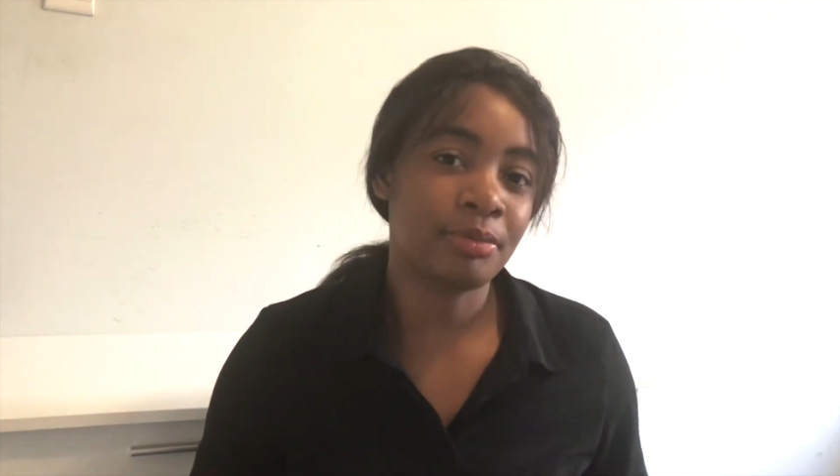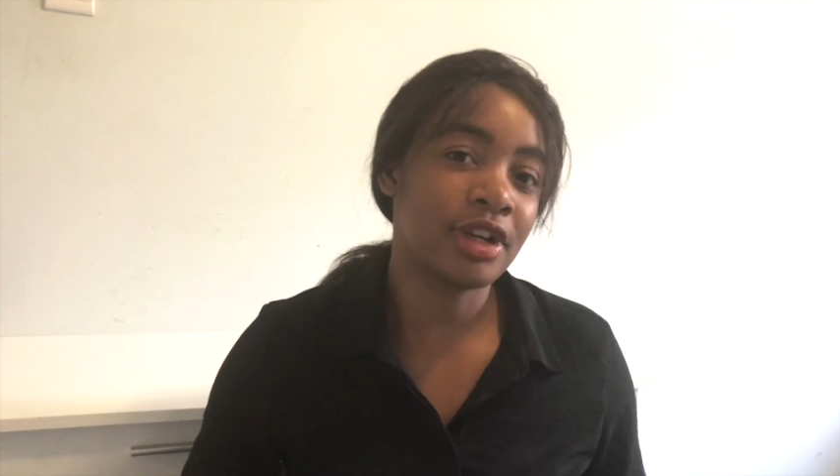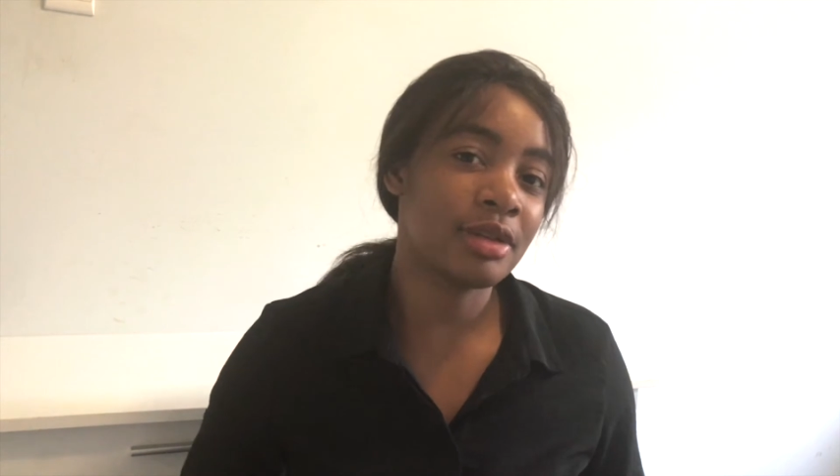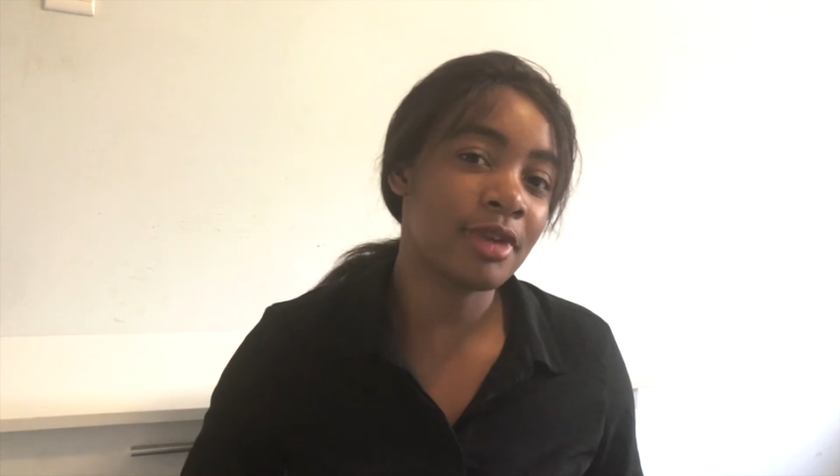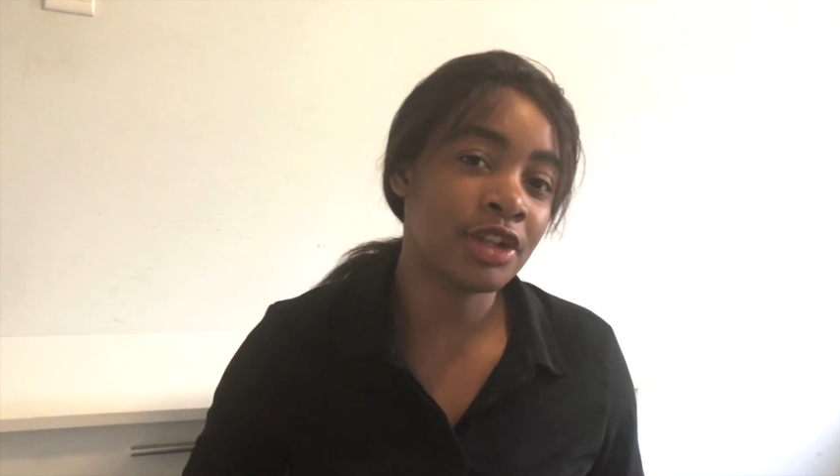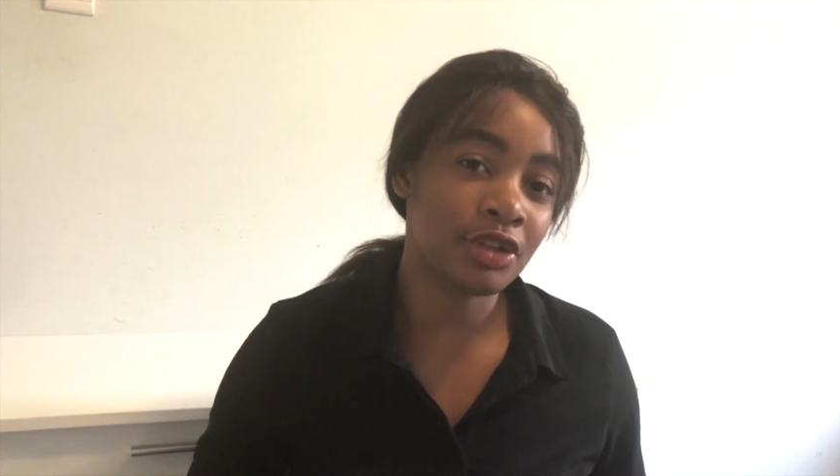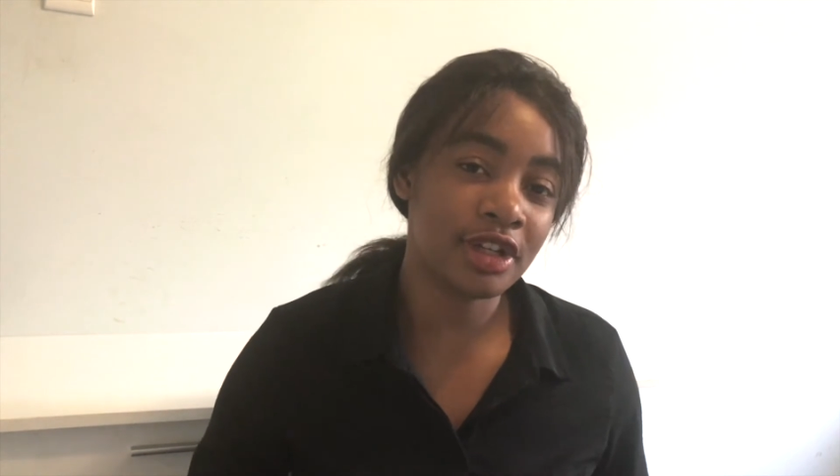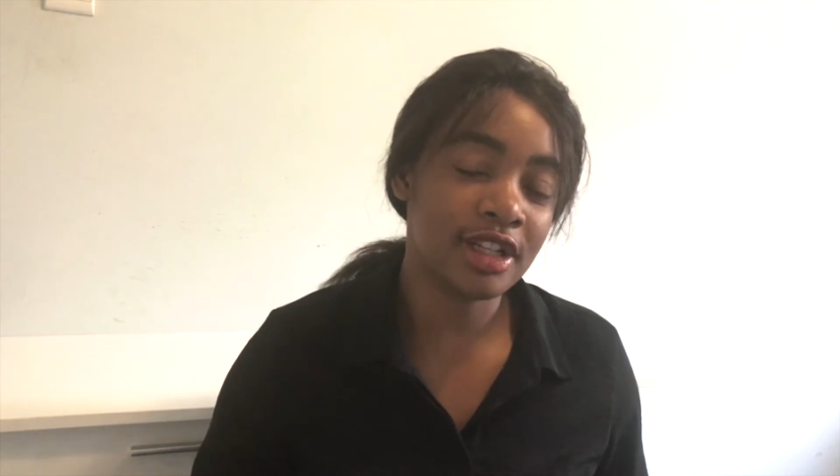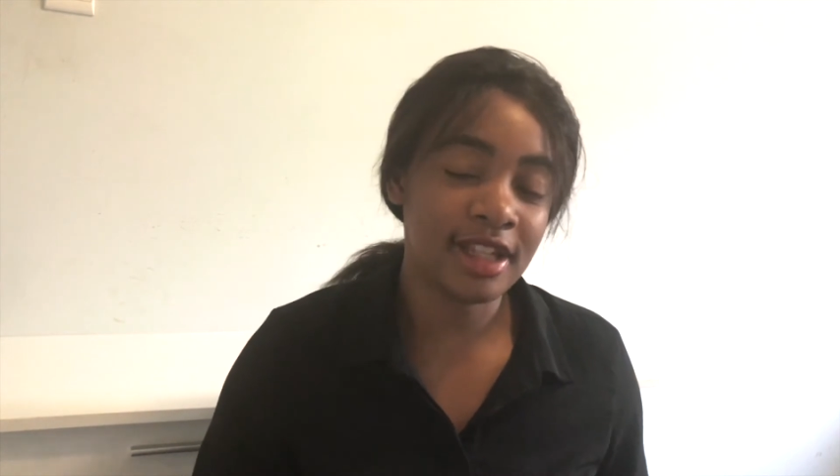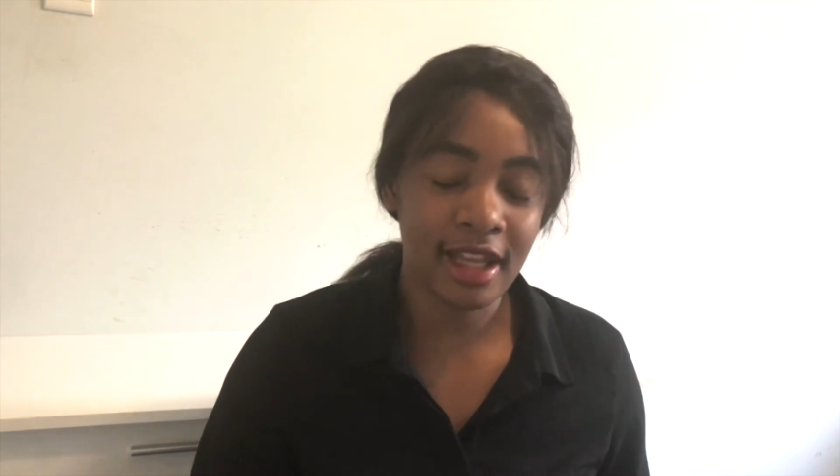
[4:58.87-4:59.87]
pretty much
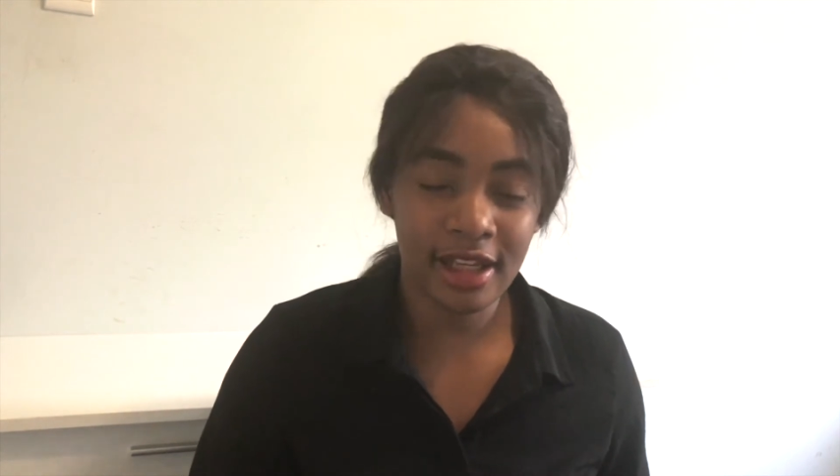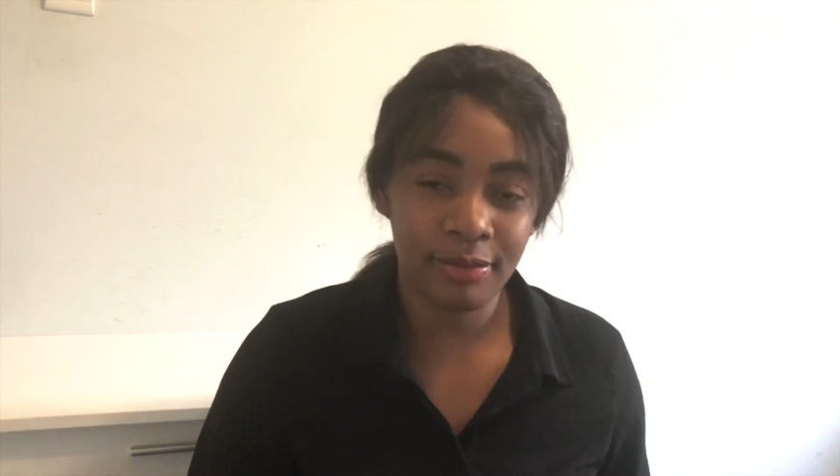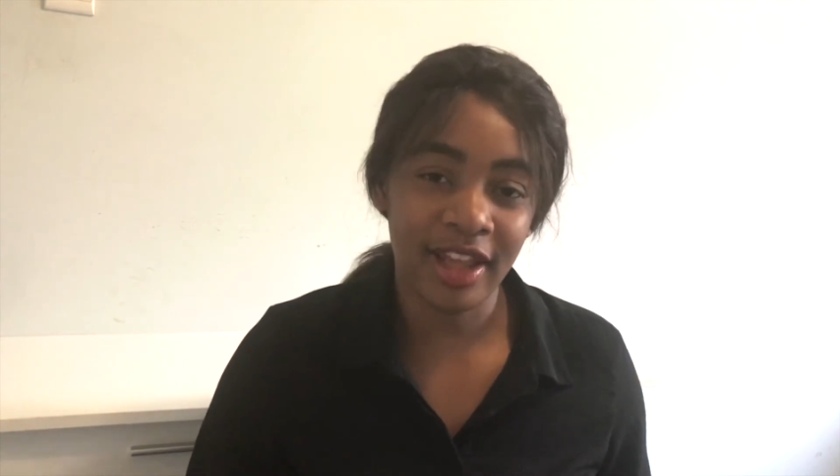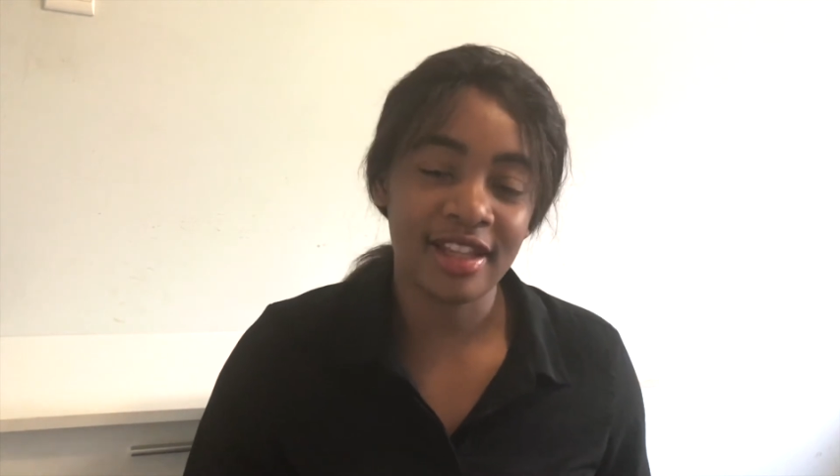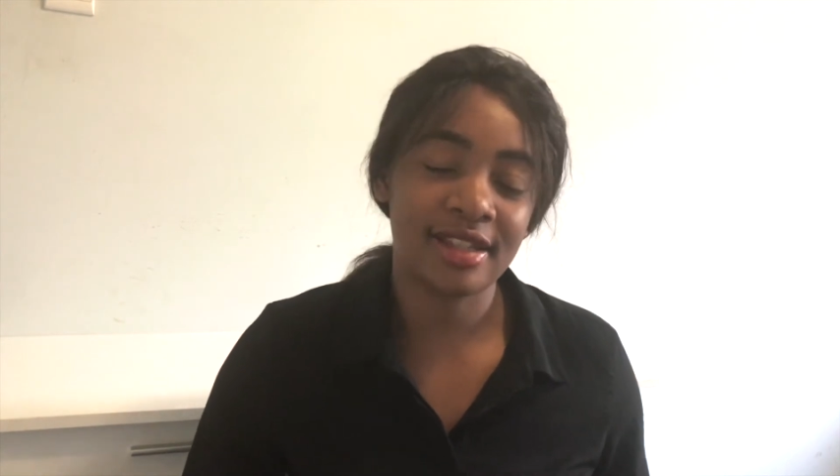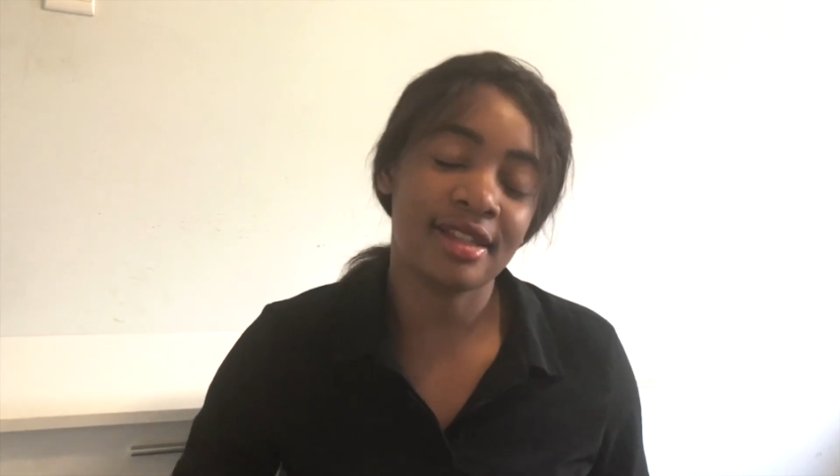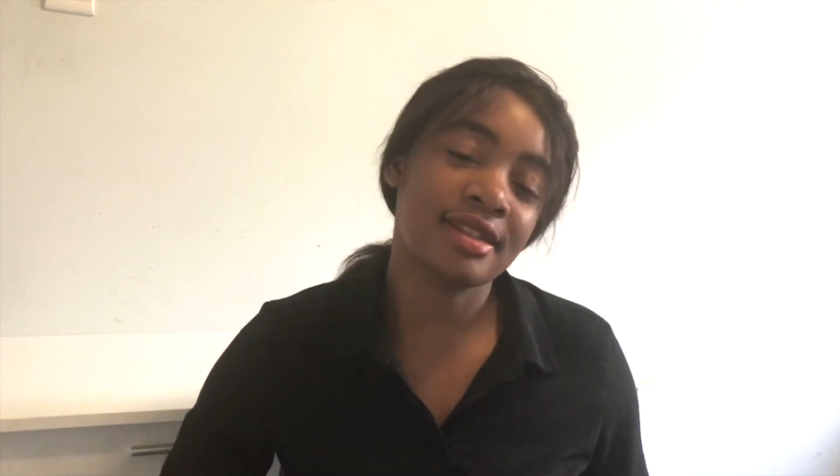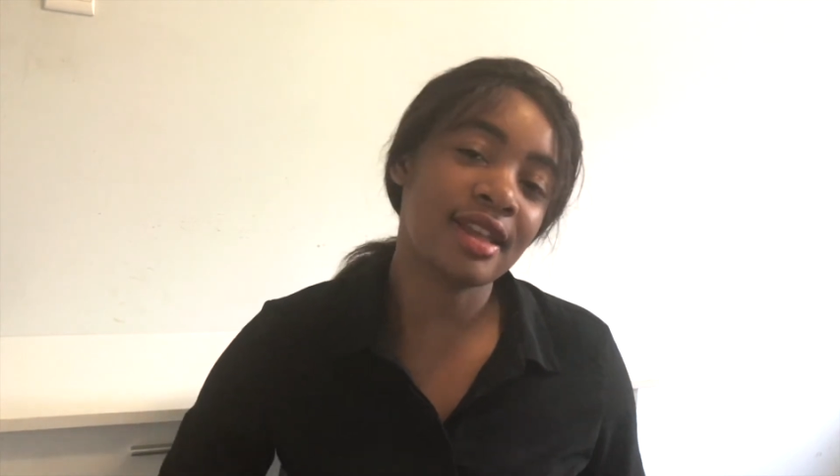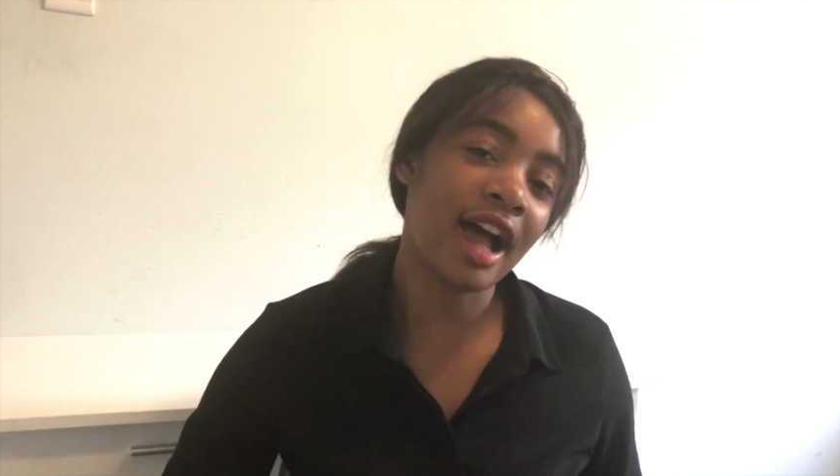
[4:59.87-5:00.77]
on a daily basis,